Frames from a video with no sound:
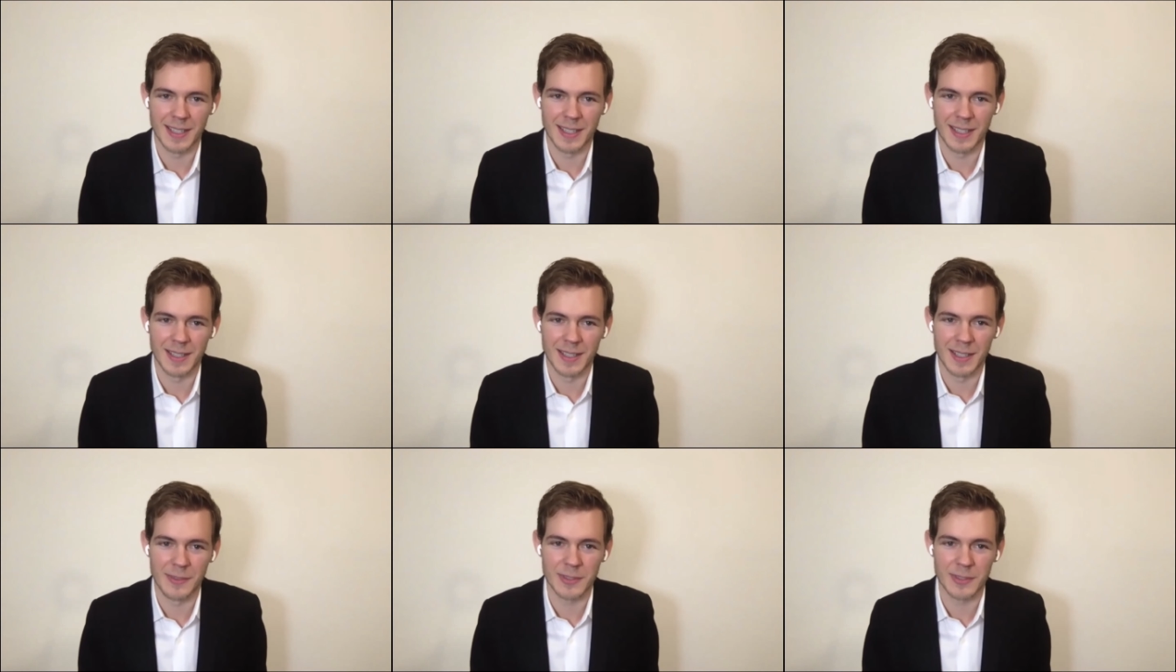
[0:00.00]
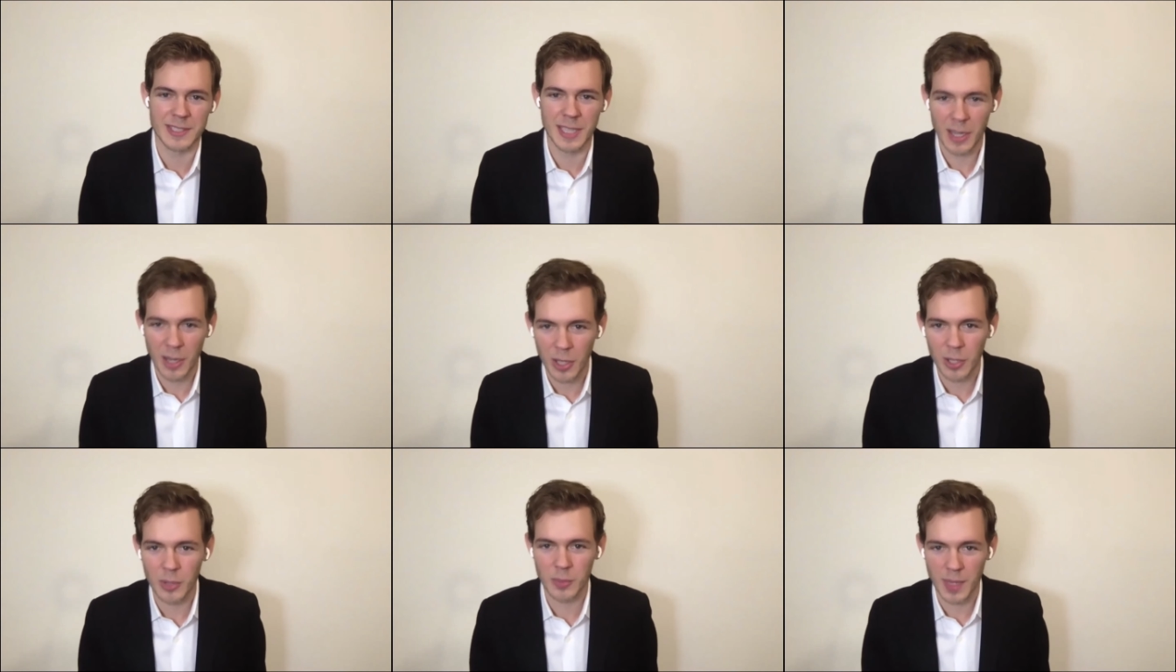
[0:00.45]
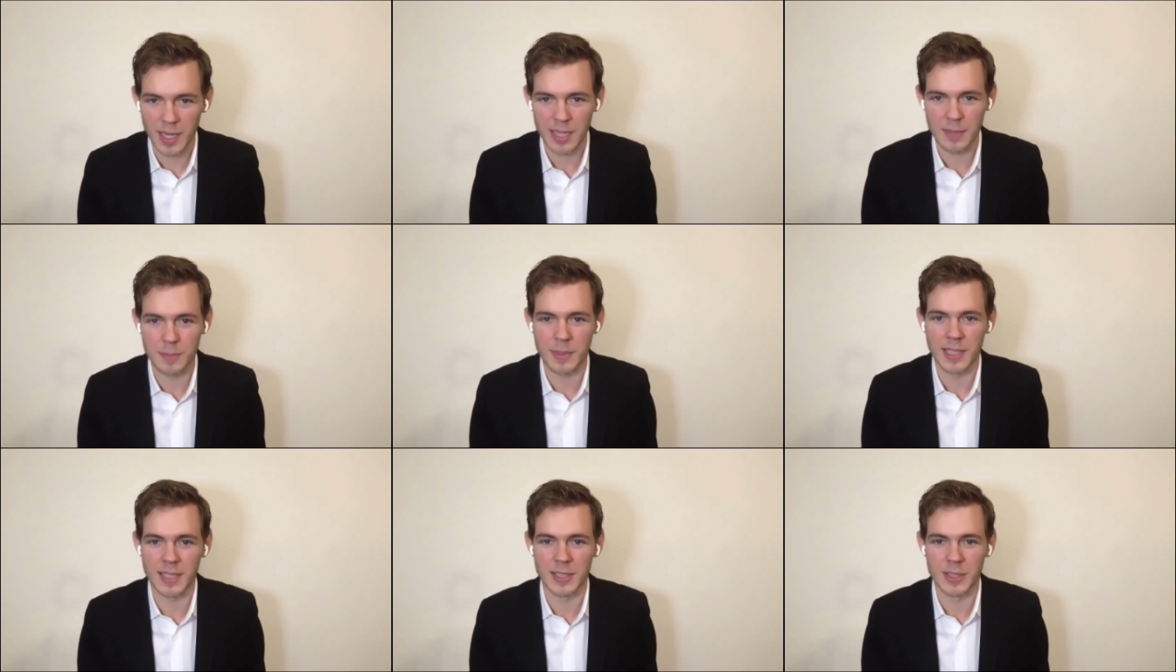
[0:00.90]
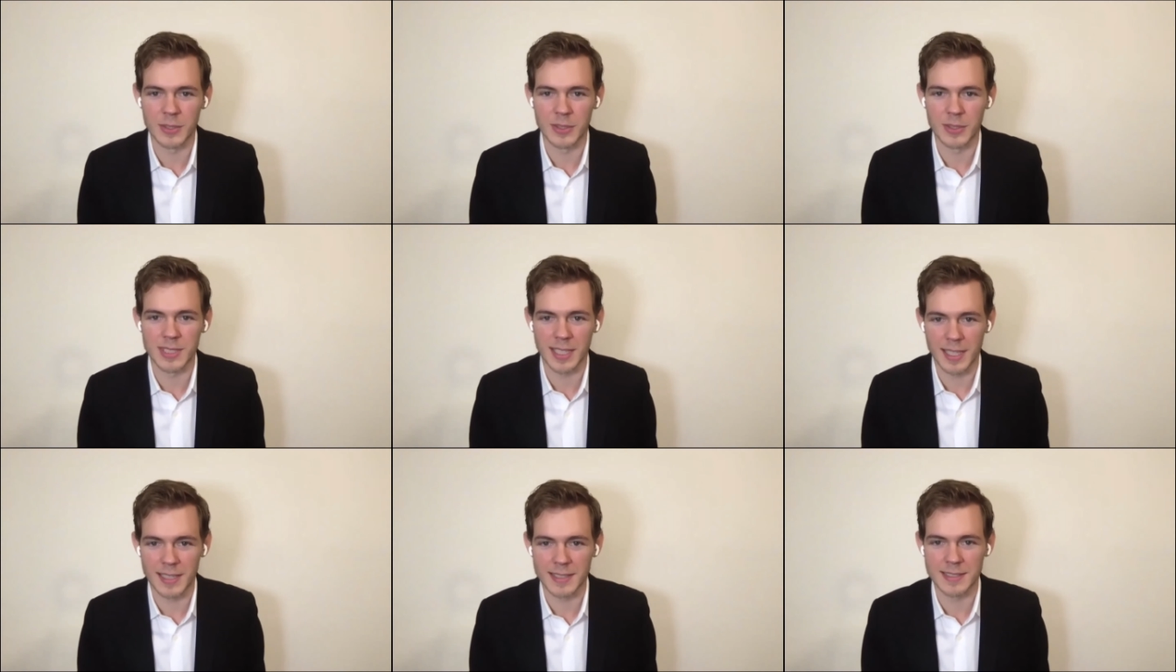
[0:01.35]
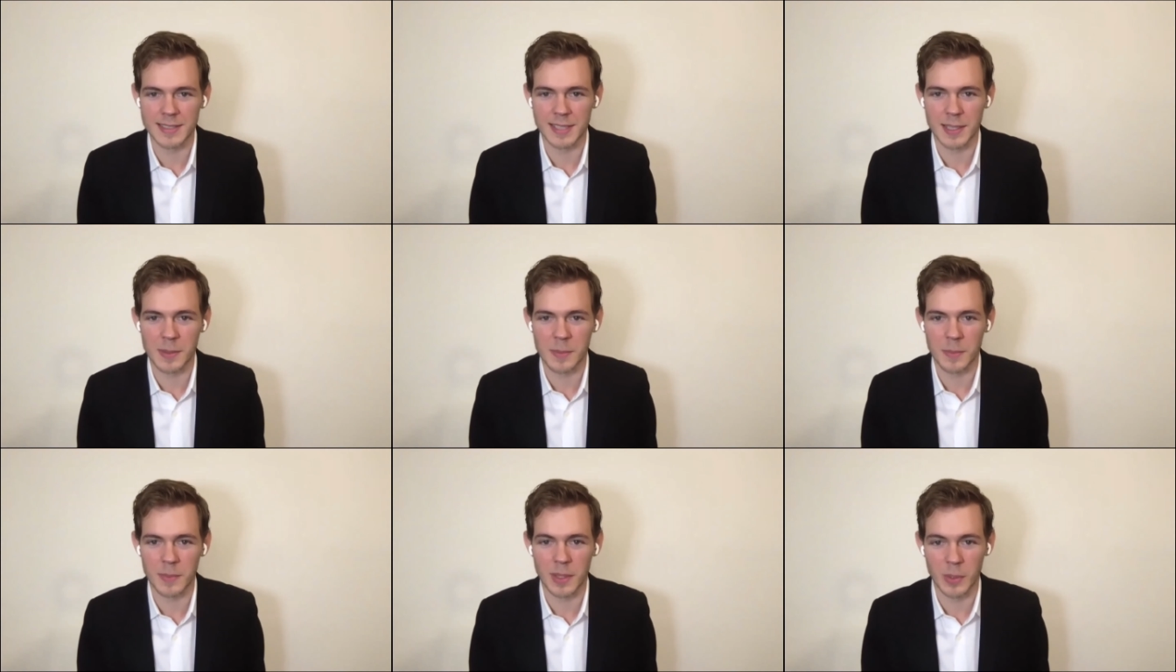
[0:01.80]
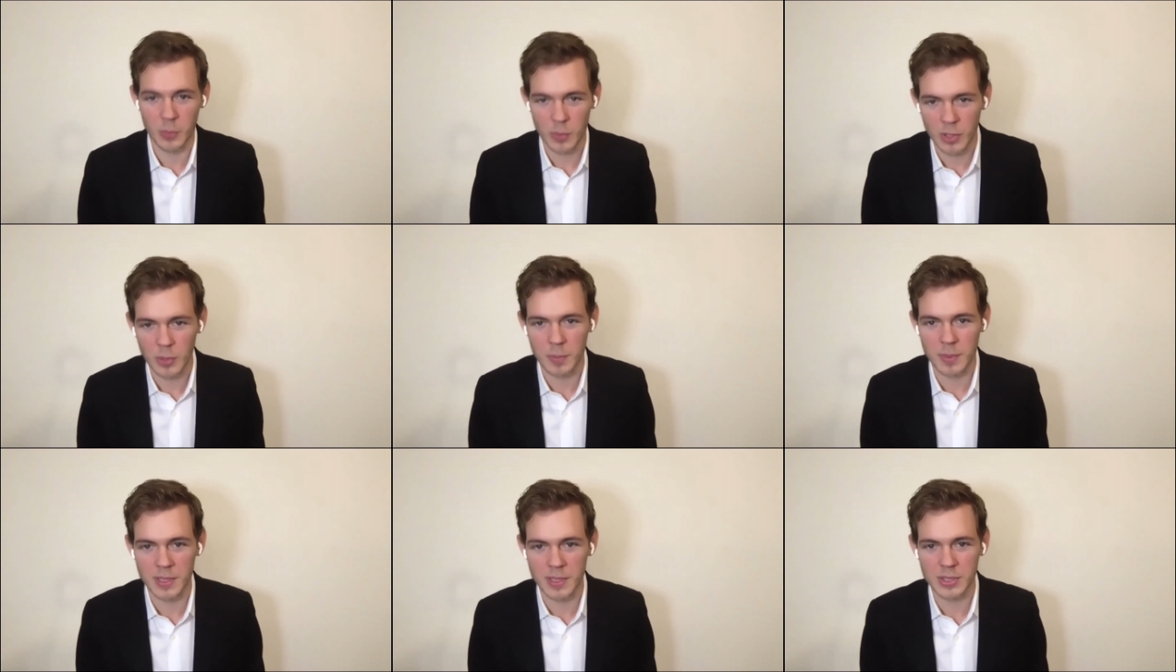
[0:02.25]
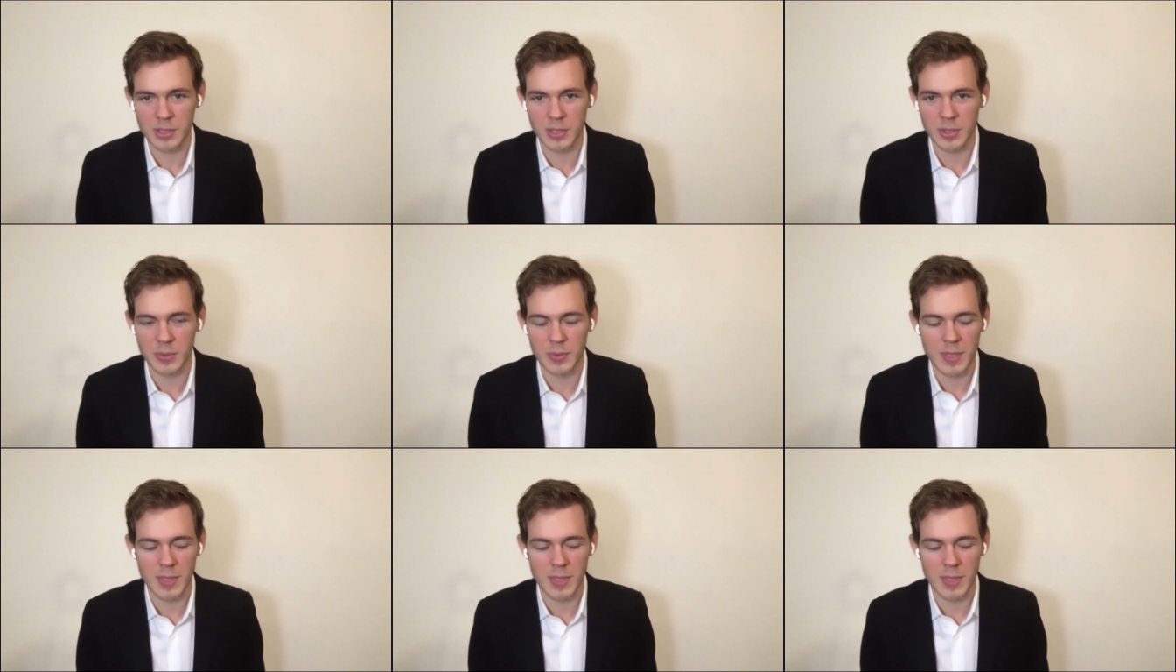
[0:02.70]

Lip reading: if it's not already being used against them, it will be soon.